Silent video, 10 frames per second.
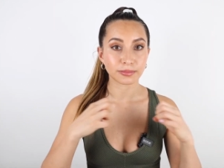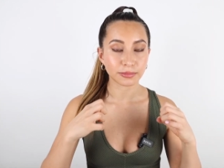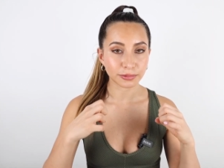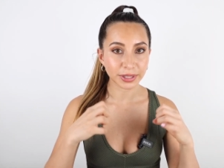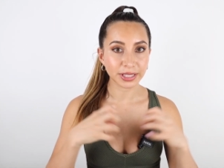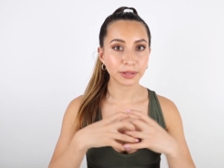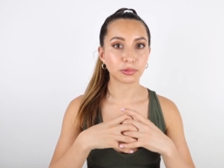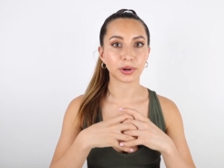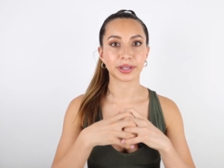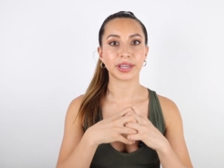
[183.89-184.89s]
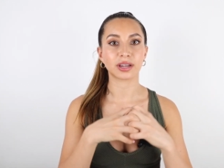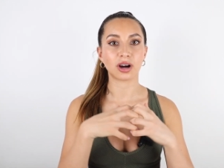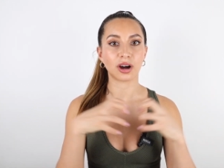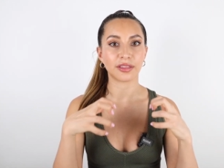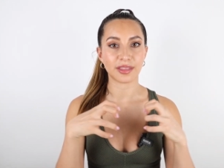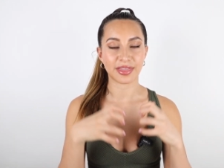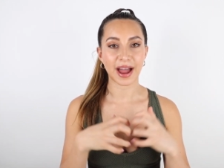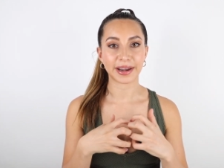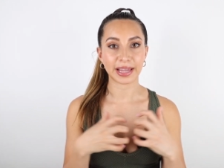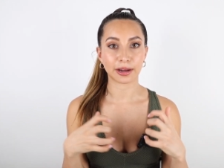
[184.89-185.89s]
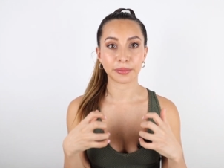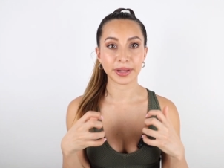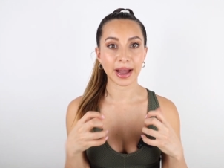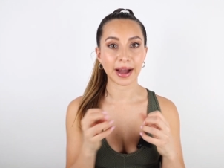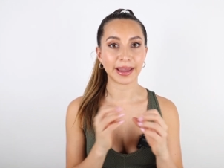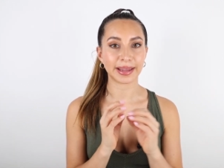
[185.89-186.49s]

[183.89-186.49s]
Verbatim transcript: really working on that area